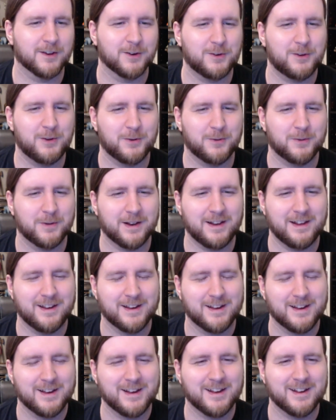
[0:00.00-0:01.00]
Are you any,
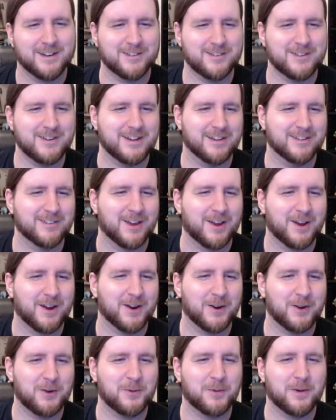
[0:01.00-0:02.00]
geez,
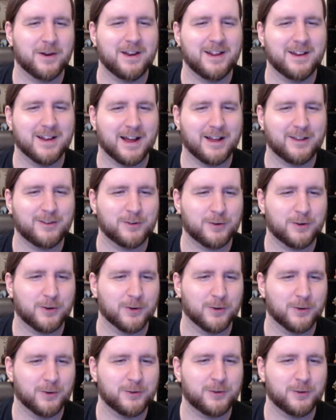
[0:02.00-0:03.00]
are you any nicer to
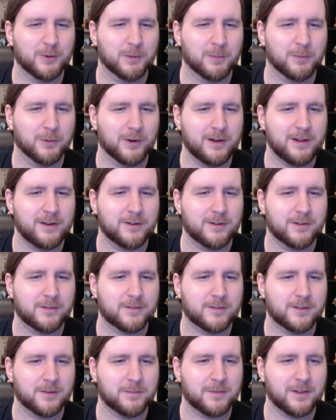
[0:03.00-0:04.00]
girls who are pretty or
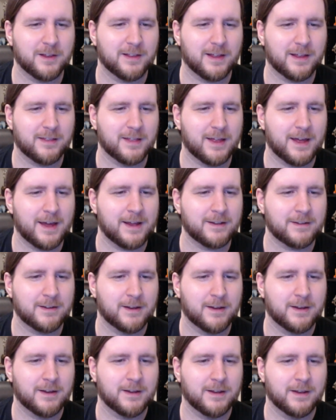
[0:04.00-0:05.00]
something like that?
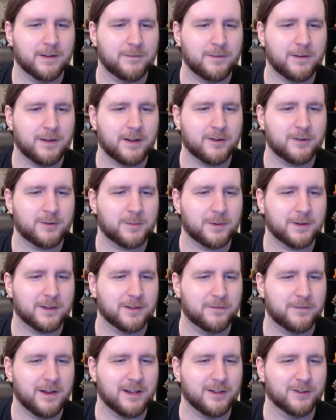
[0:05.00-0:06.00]
If he cares about
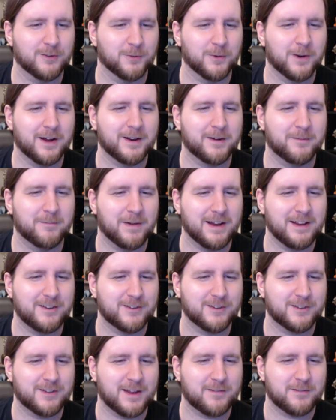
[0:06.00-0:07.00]
the face, Rana might
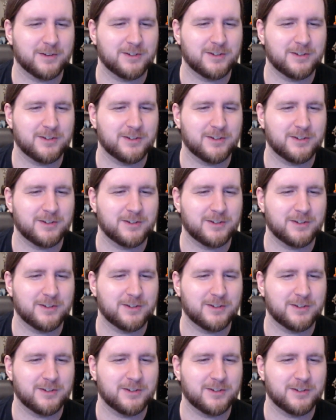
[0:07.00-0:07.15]
just have a